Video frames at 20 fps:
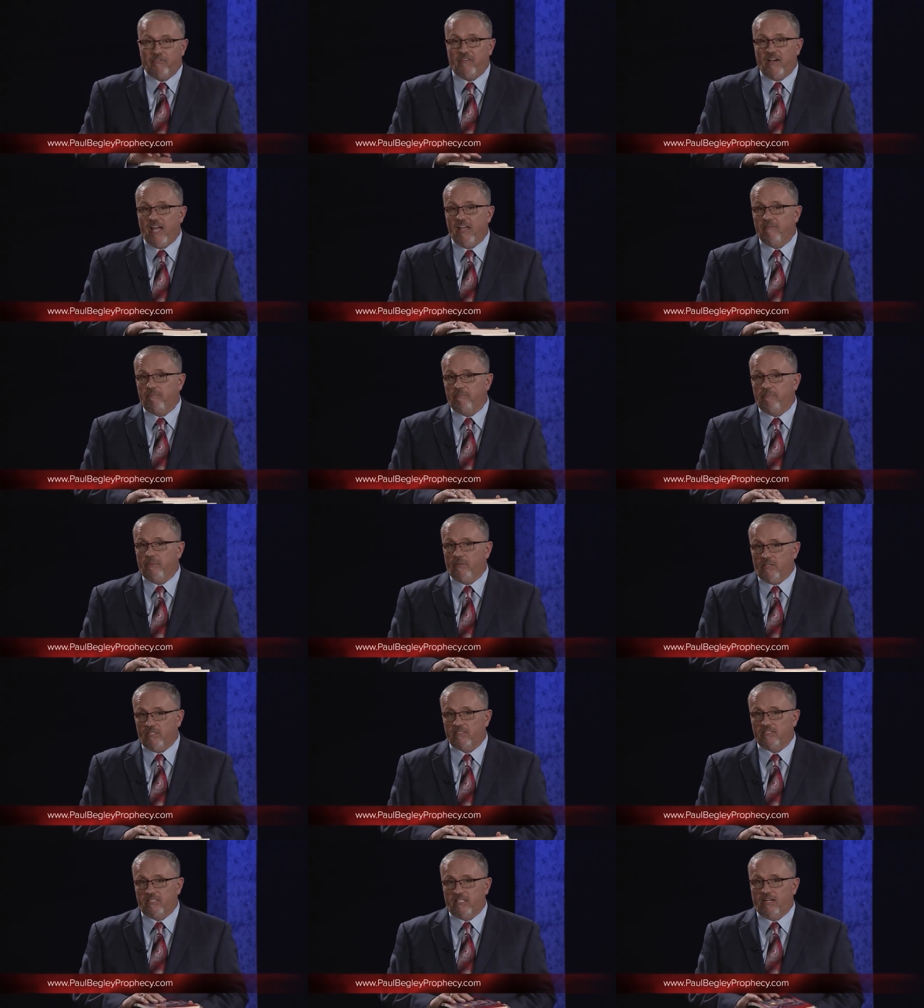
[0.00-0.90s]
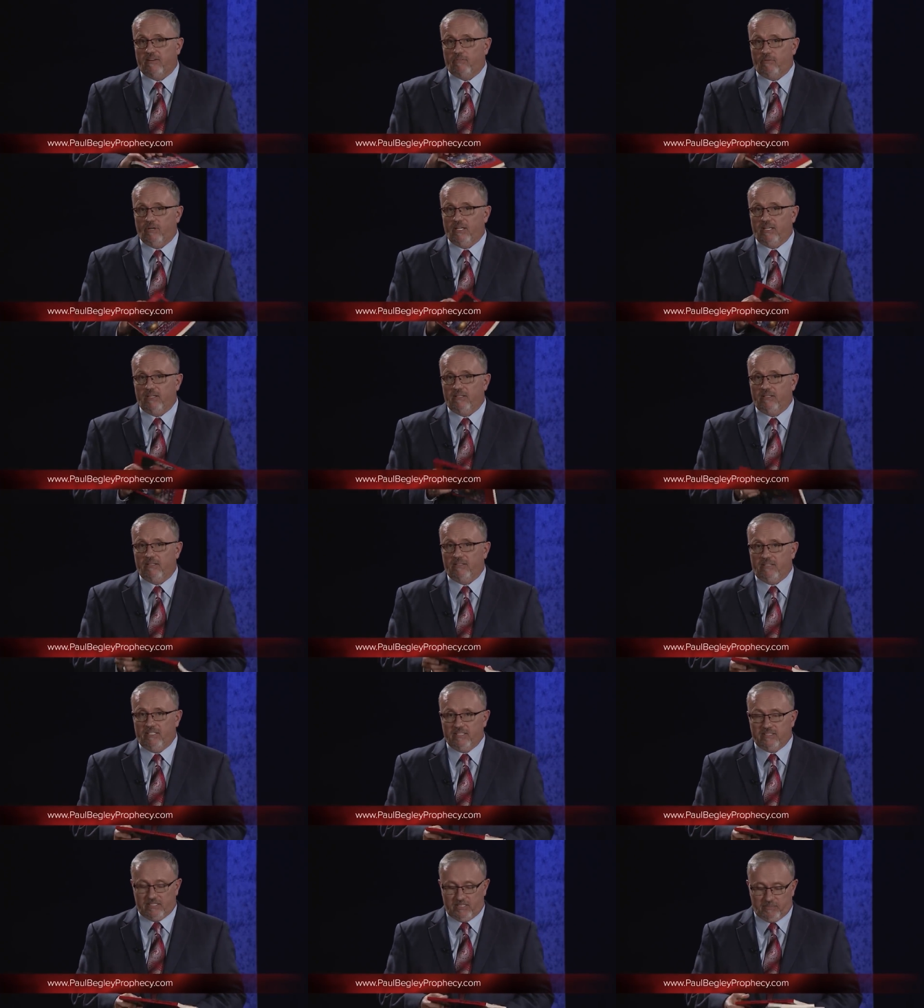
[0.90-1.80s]
five books that I've written.
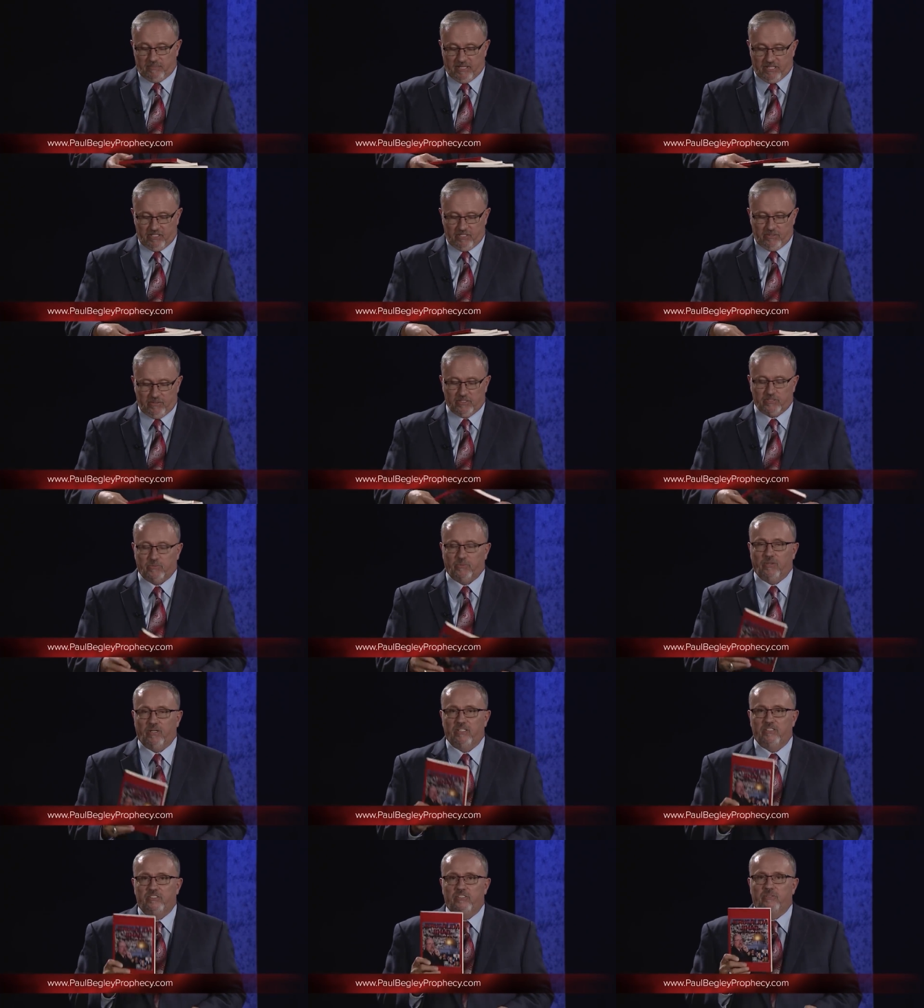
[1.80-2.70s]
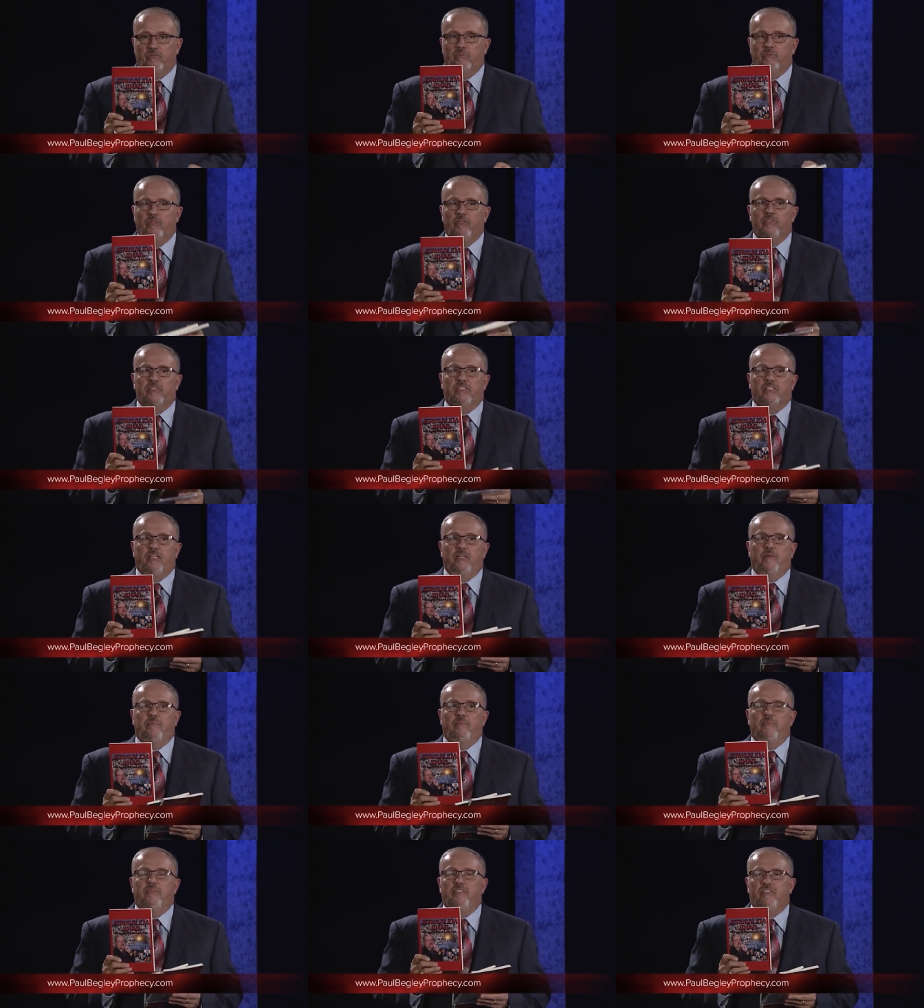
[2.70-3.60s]
This is my newest one,
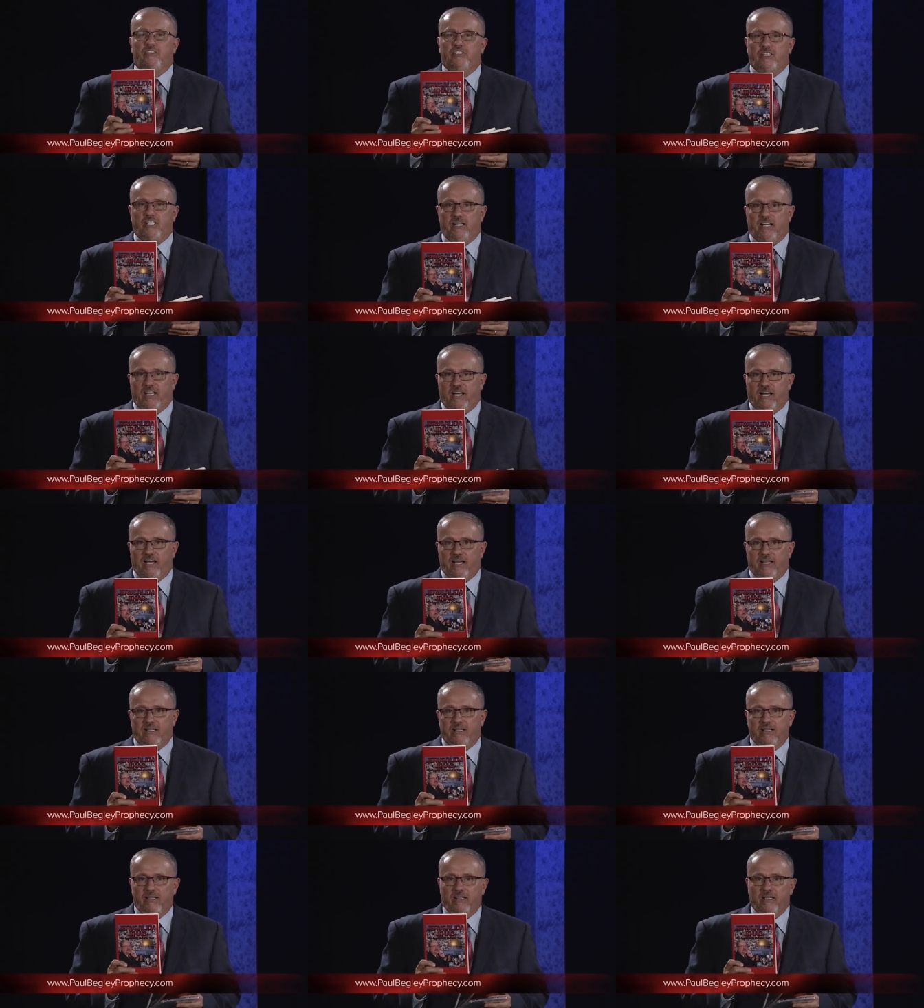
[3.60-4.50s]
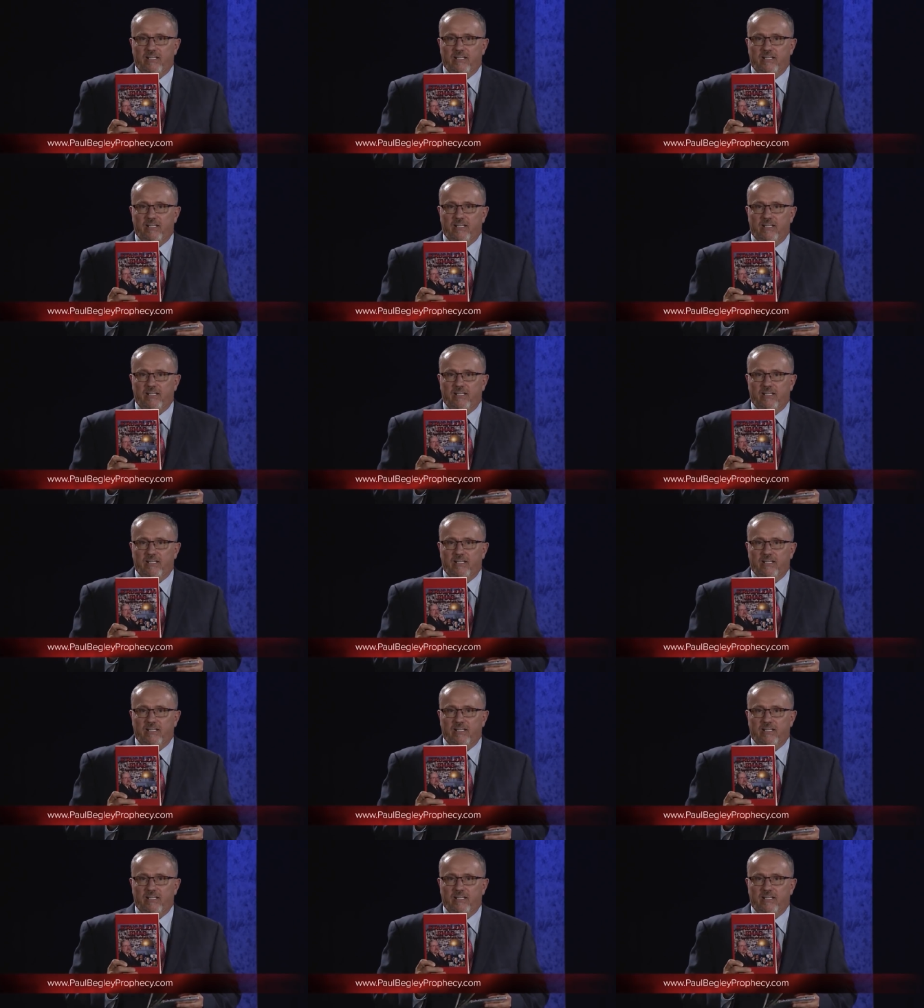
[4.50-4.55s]
Jerusalem Jihad.